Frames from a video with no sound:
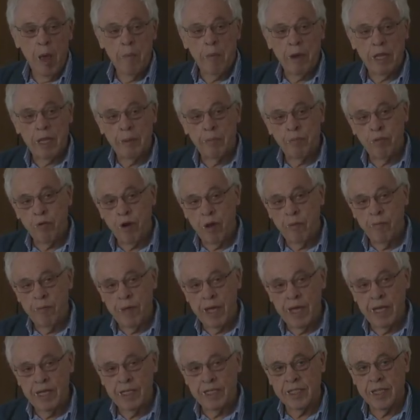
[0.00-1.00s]
But the
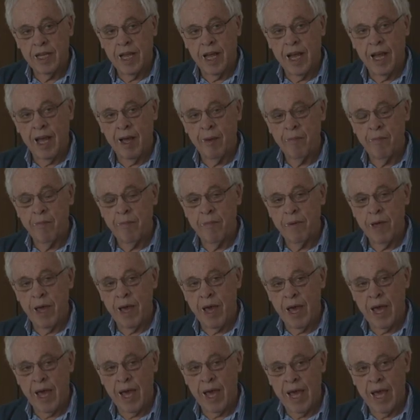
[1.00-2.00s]
problem is, um,
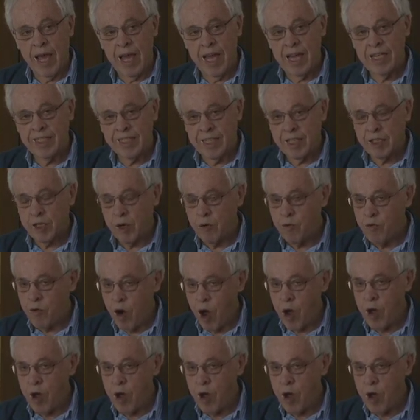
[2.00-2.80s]
is this a